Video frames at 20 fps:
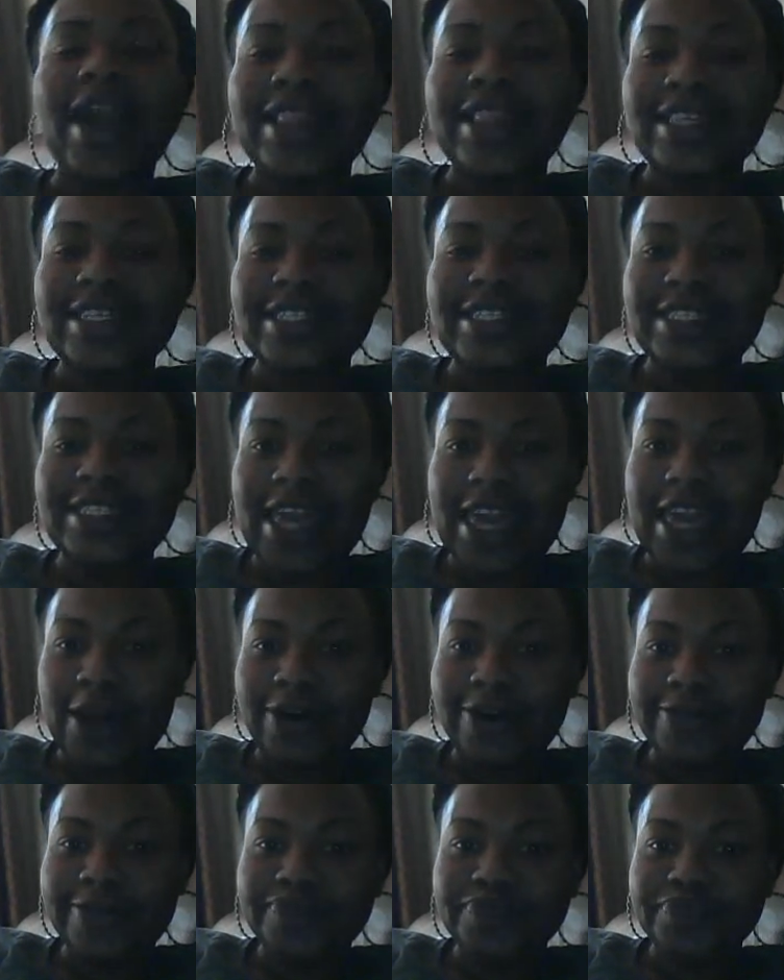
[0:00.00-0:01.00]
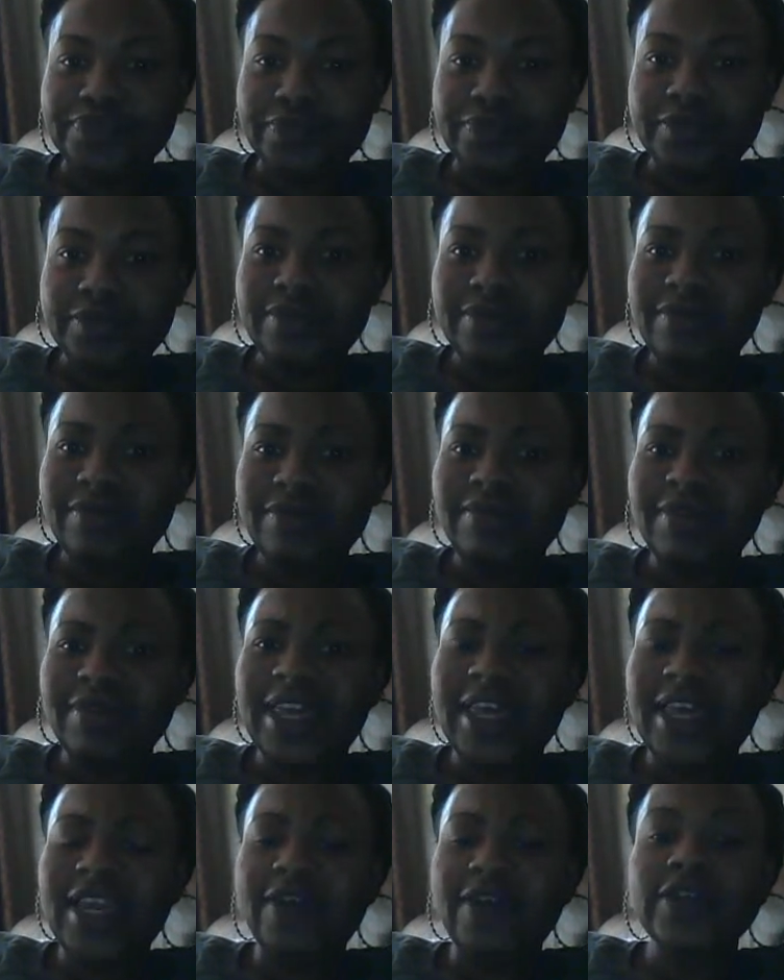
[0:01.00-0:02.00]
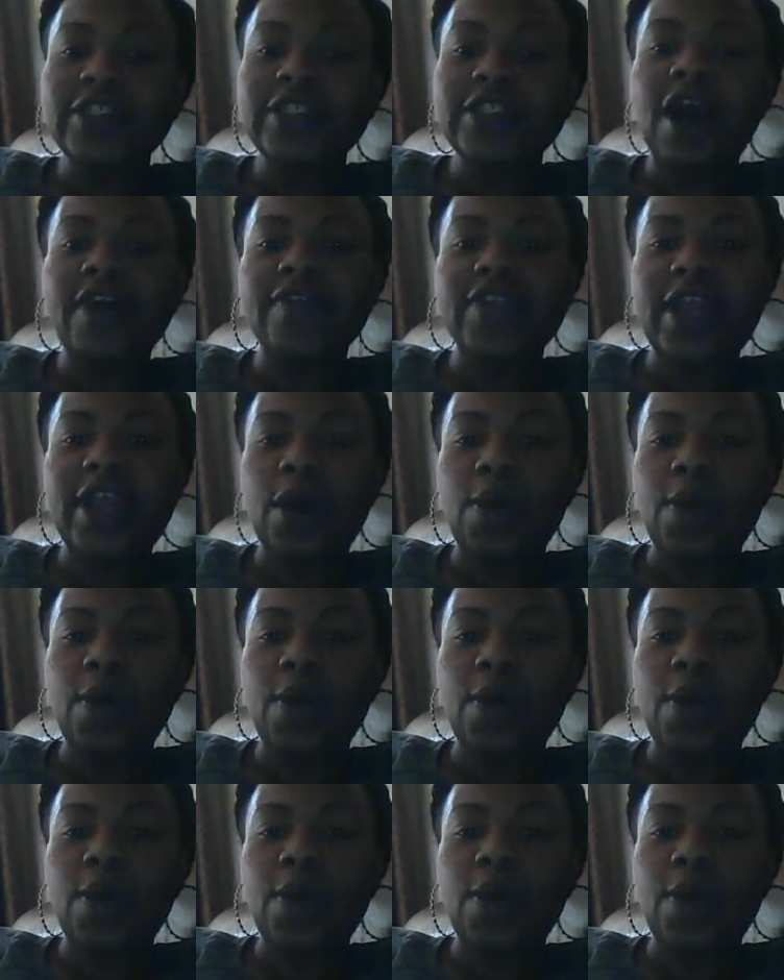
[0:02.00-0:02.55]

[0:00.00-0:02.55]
got this scale. And every so often,